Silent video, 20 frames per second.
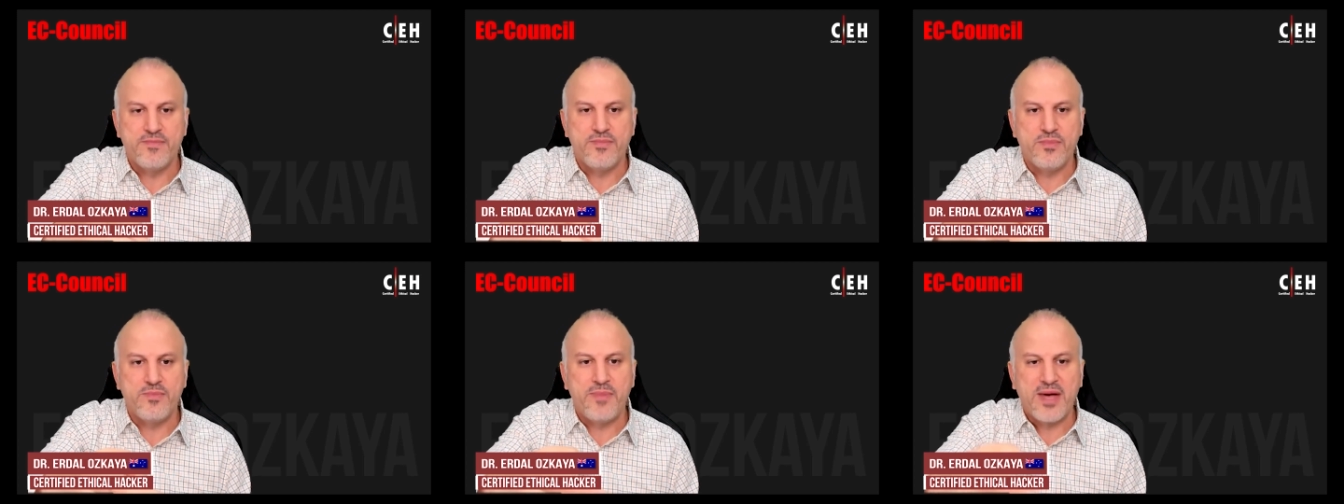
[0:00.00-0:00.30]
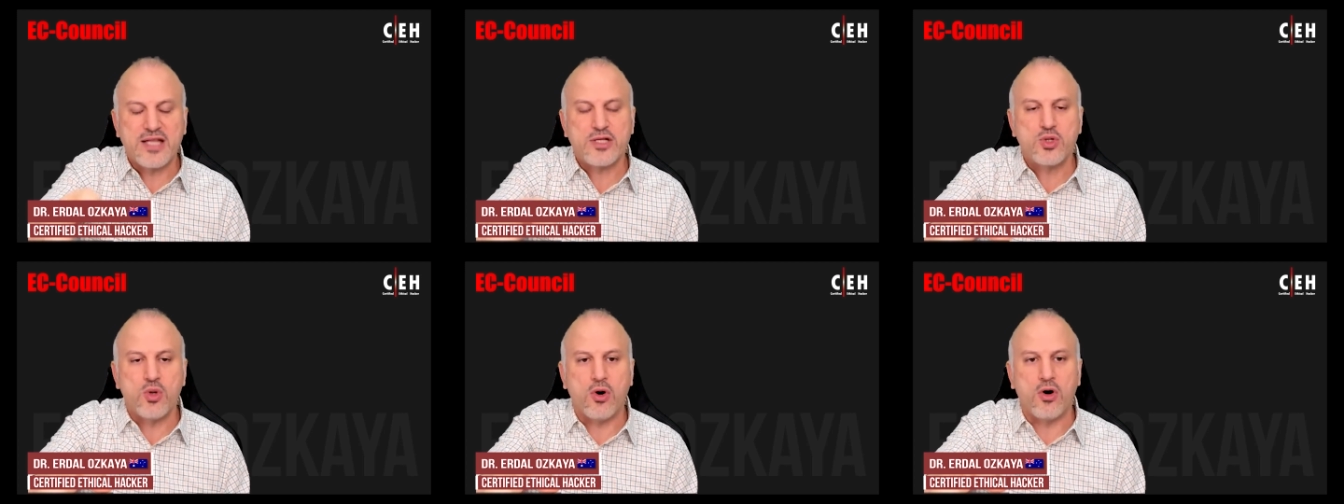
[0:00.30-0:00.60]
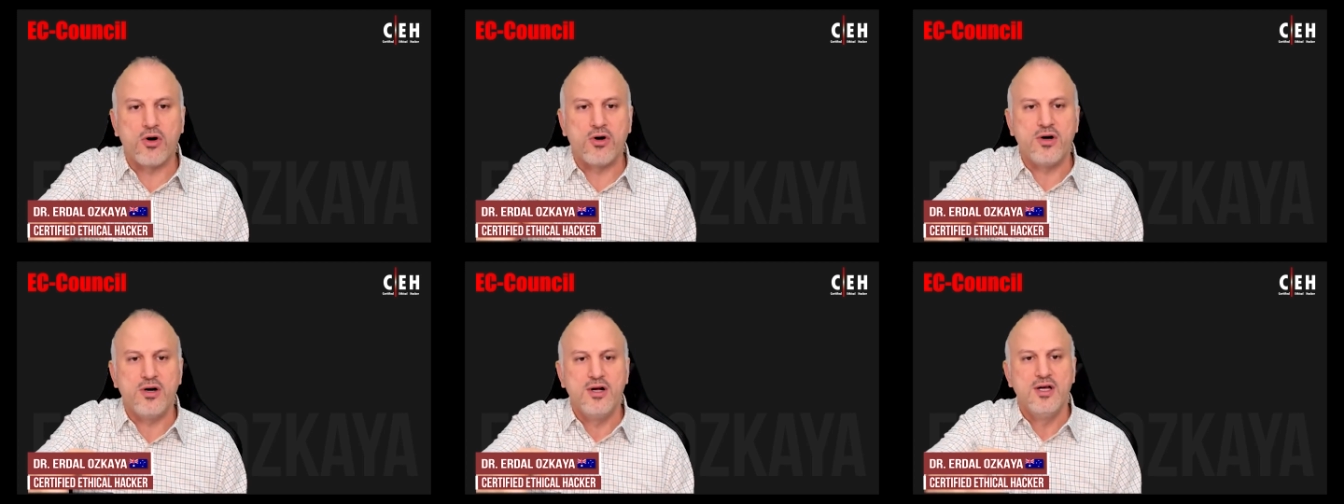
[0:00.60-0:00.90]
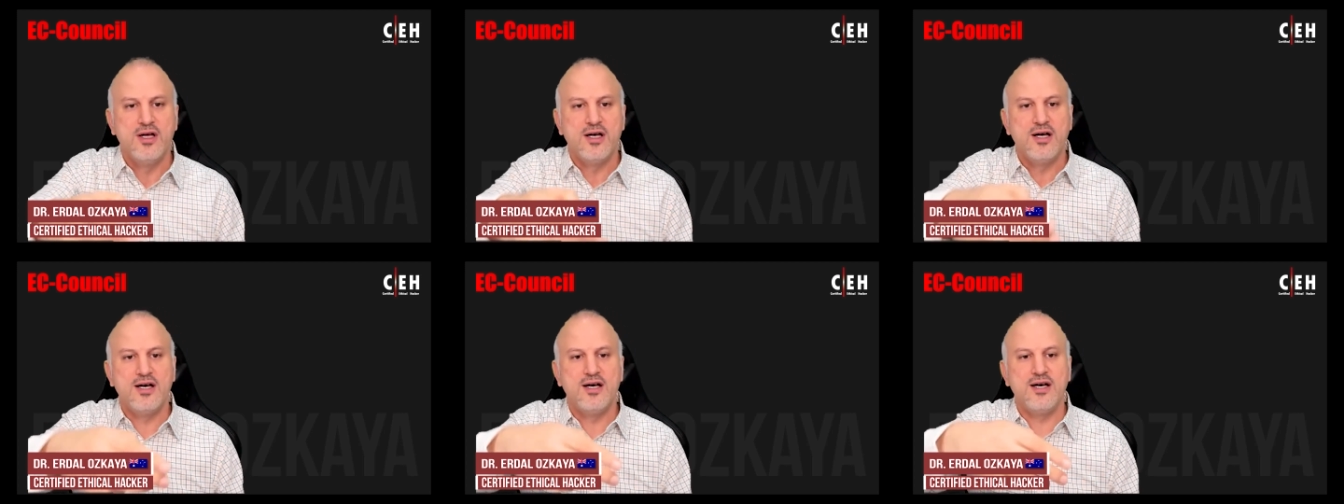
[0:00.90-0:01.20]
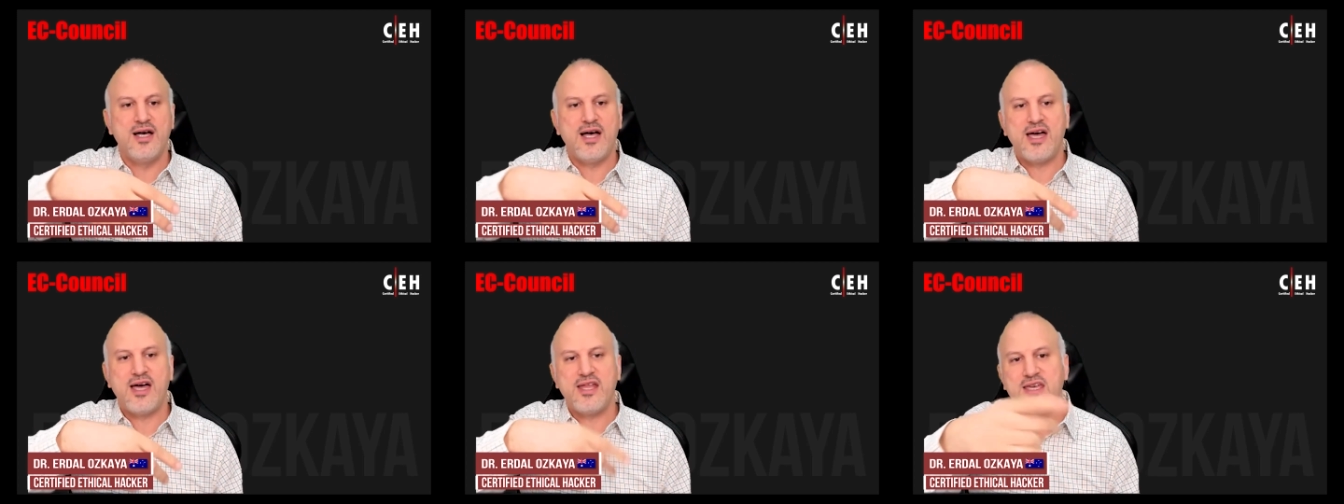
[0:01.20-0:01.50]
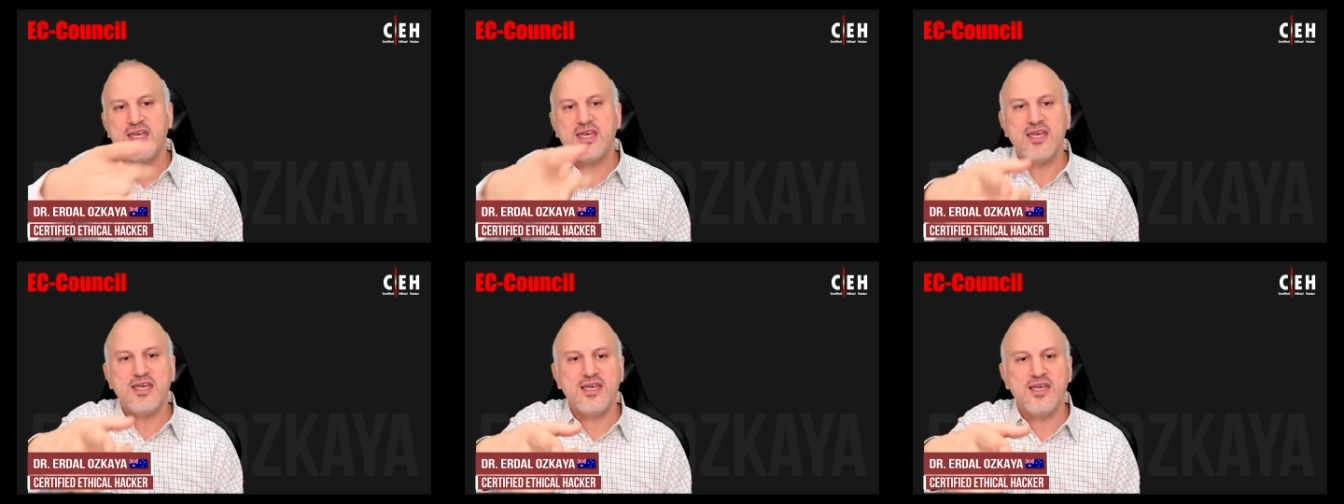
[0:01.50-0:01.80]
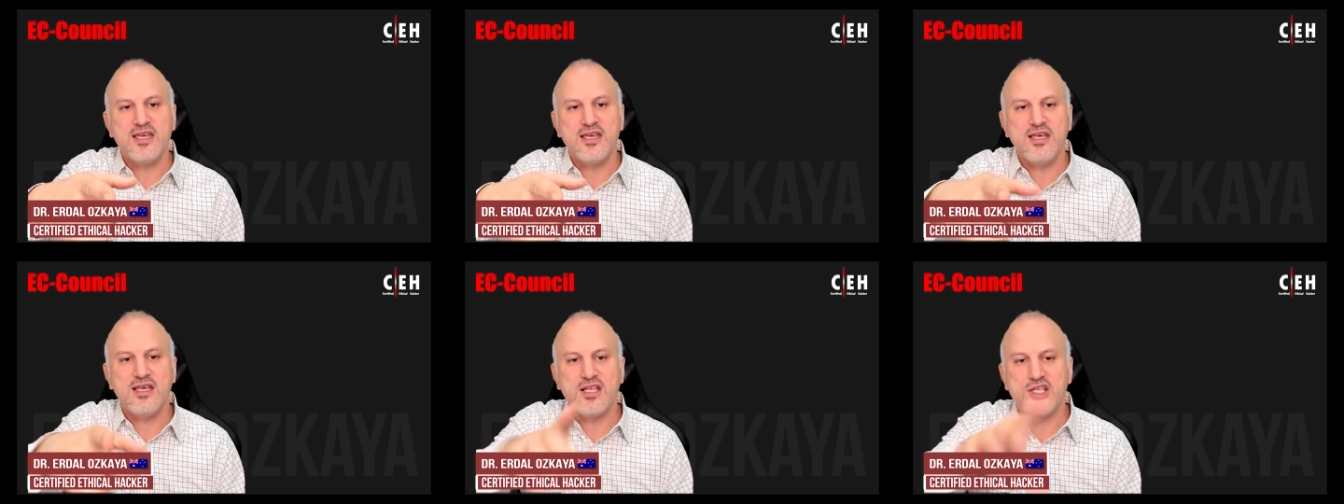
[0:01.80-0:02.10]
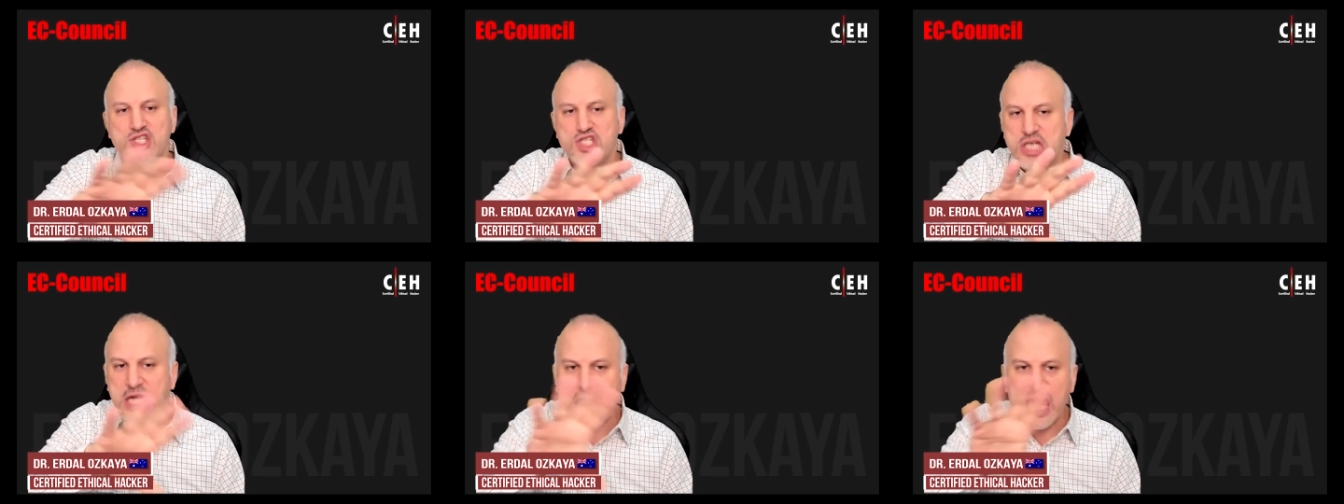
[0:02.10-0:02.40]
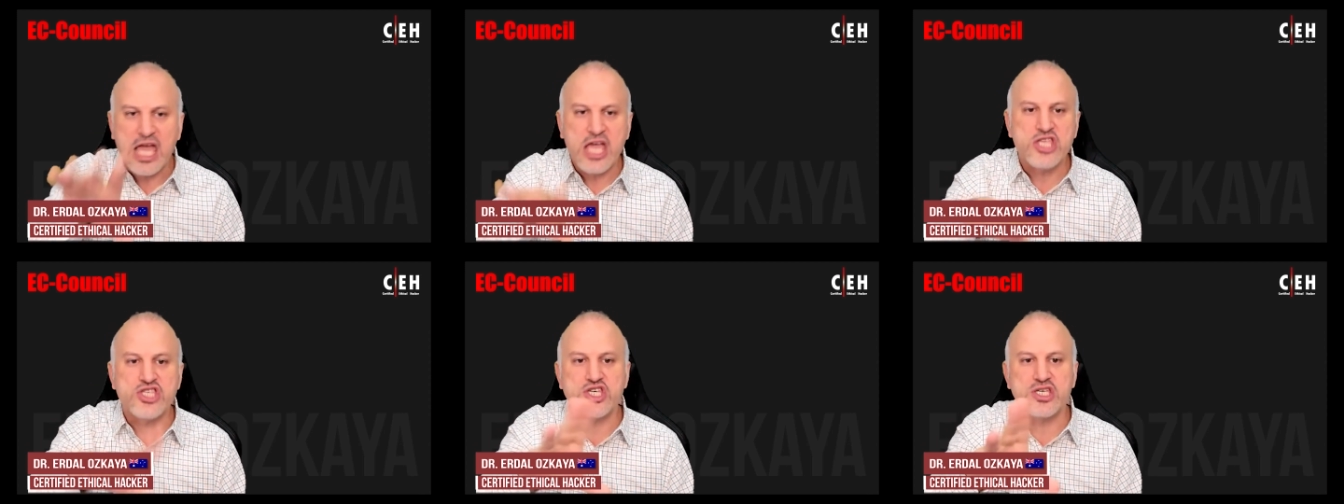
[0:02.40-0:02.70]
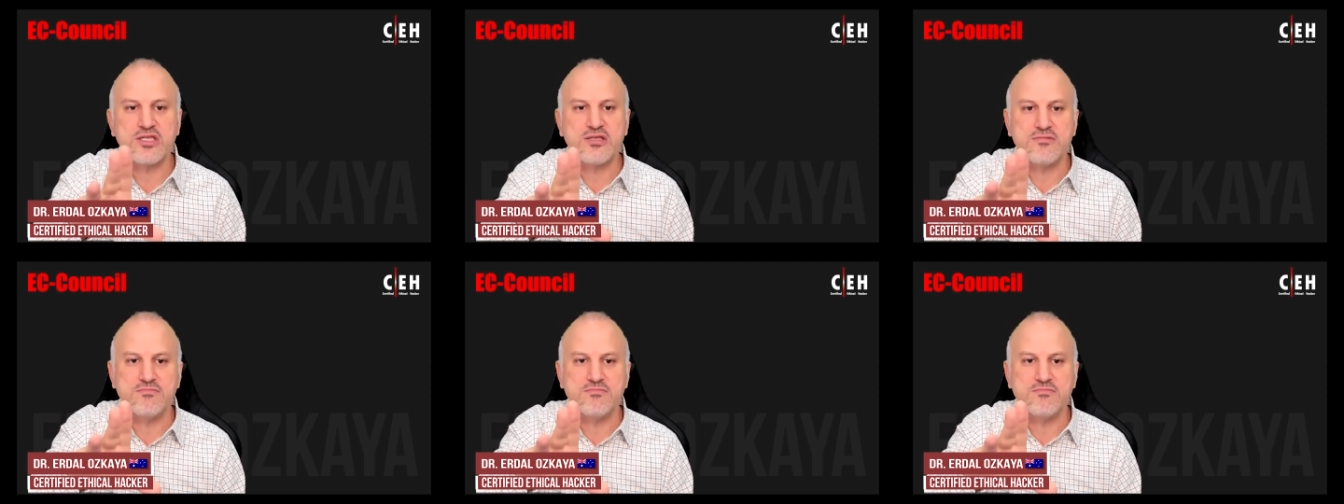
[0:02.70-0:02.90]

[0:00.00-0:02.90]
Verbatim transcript: back door uh, and he changed it